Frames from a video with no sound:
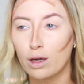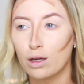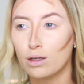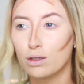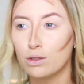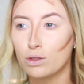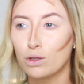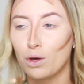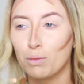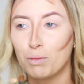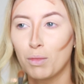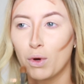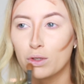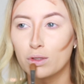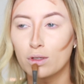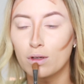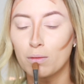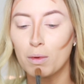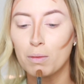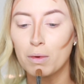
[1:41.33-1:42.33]
And I'm
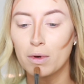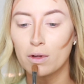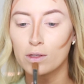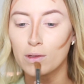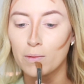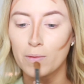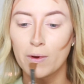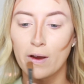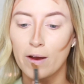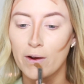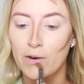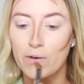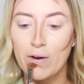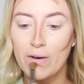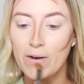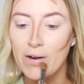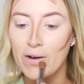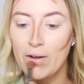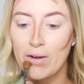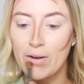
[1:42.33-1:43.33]
also gonna be putting some
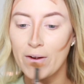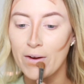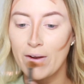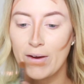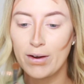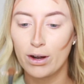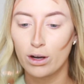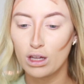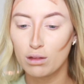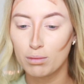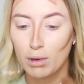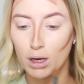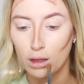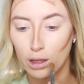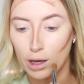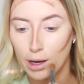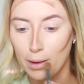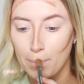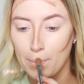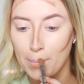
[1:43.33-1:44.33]
contour color underneath my
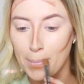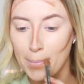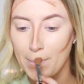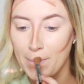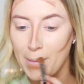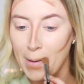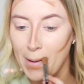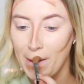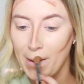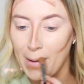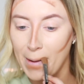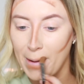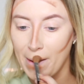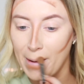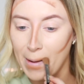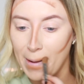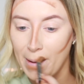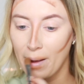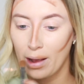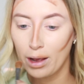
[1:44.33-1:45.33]
lip
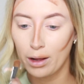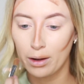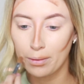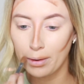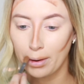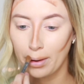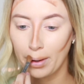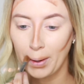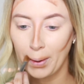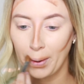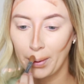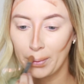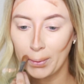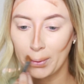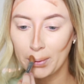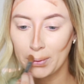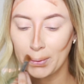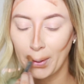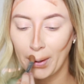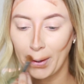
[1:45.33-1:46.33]
and right here on
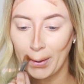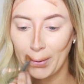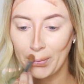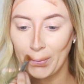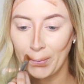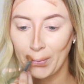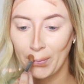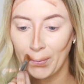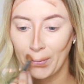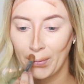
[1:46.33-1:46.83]
the side.